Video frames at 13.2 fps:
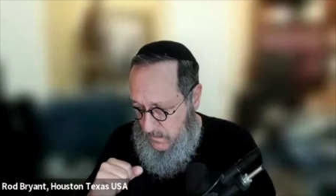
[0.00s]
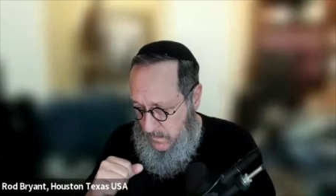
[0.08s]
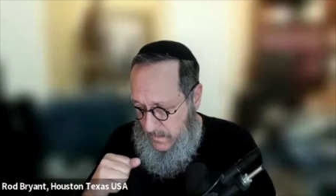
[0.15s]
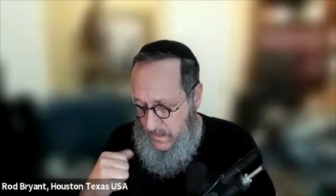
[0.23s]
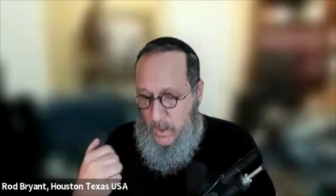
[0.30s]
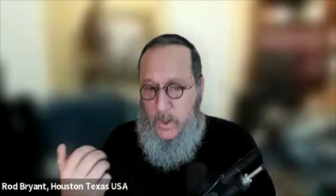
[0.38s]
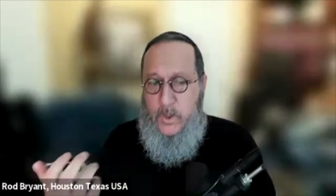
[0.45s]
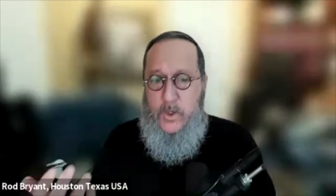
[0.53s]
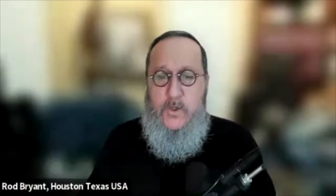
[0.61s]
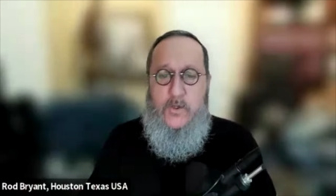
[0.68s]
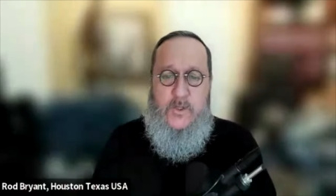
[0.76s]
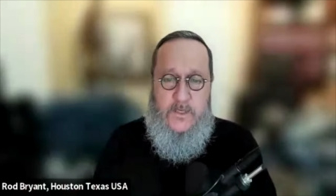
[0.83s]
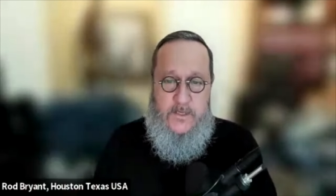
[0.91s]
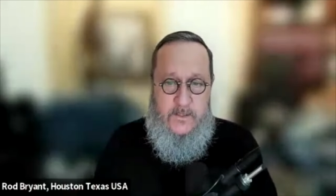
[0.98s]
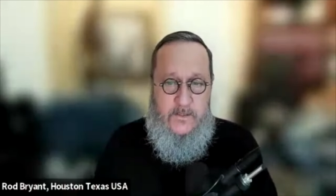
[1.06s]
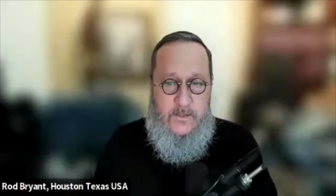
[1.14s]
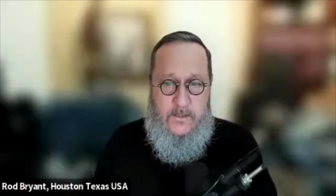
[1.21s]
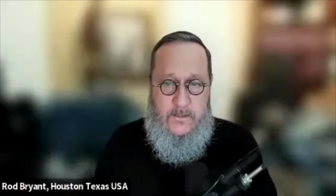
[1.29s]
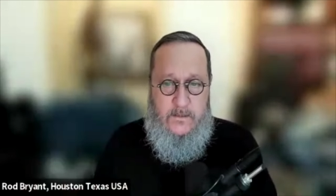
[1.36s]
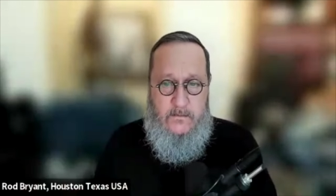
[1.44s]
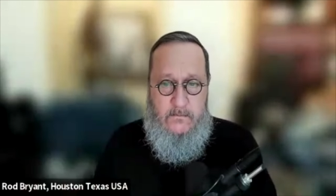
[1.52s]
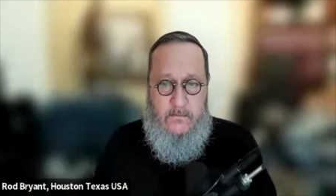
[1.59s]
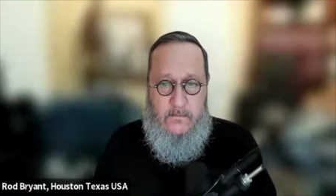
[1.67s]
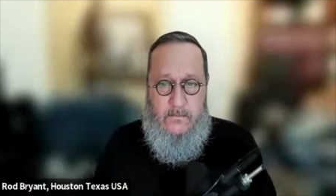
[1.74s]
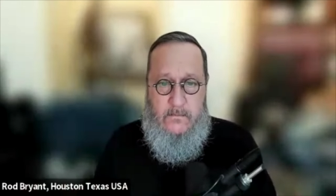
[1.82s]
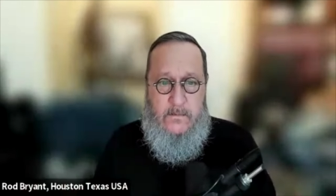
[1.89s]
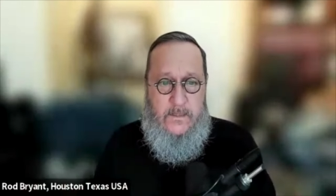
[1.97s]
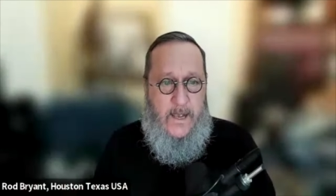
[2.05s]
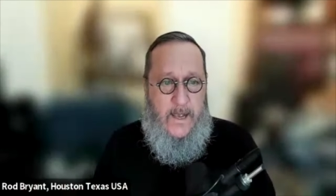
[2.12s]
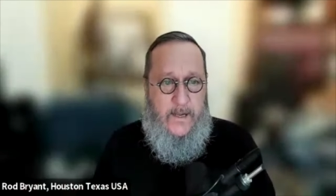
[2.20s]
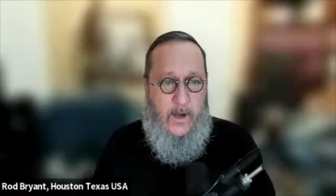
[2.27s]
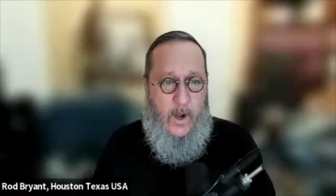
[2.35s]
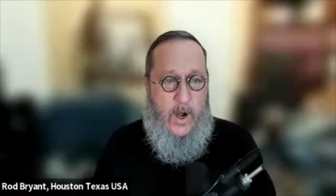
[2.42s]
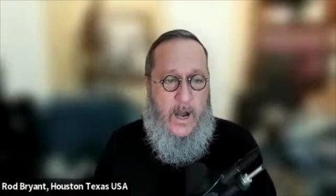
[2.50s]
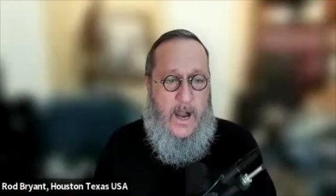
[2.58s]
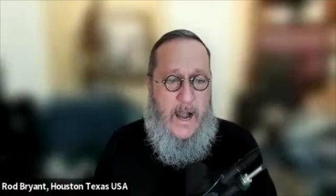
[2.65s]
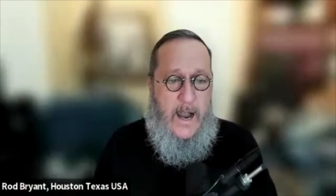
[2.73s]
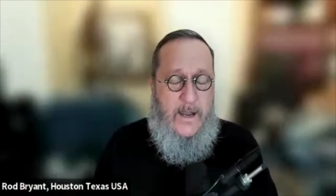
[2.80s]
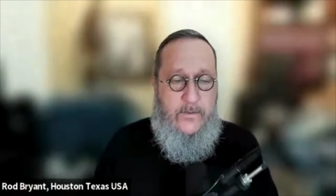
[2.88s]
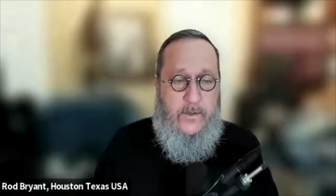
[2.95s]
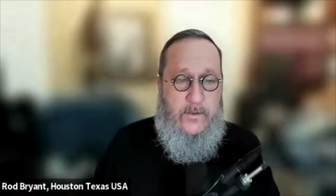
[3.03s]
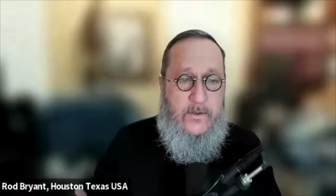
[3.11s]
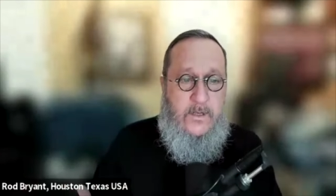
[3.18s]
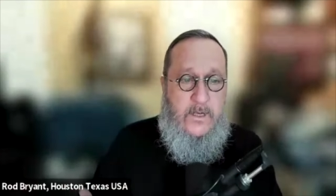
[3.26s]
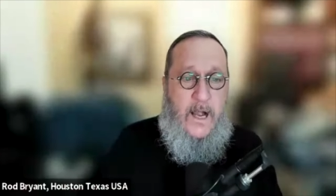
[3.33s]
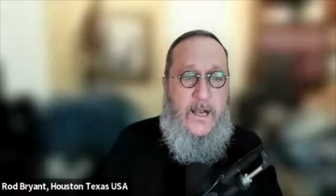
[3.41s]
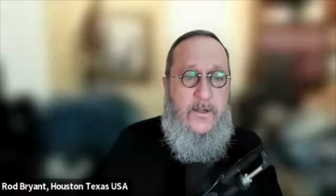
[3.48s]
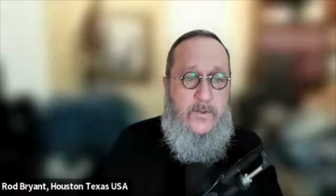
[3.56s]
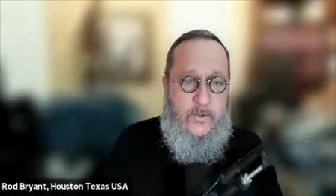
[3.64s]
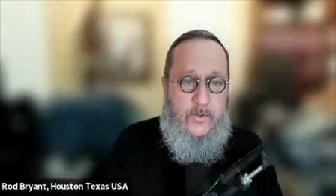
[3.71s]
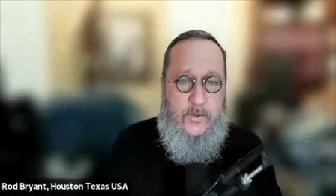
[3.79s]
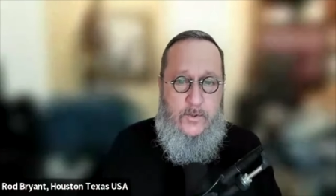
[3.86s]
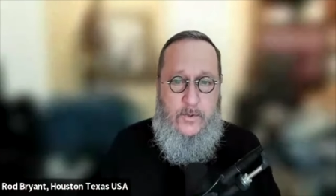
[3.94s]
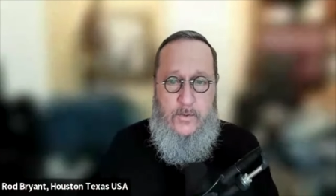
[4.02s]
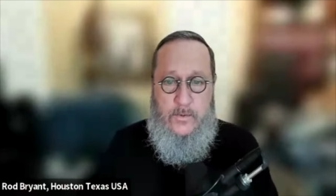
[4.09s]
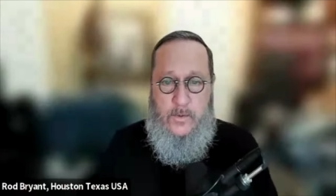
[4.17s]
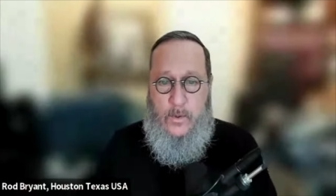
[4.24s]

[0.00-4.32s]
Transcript: illusions that are either not true